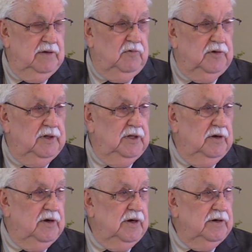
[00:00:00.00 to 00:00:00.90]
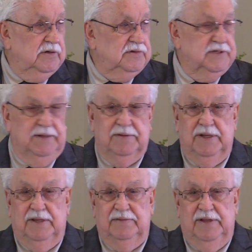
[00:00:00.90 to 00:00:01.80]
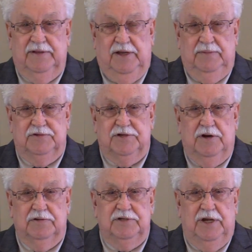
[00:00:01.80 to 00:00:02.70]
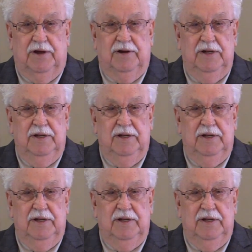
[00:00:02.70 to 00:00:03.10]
one of the little girls that, uh, that comes church here.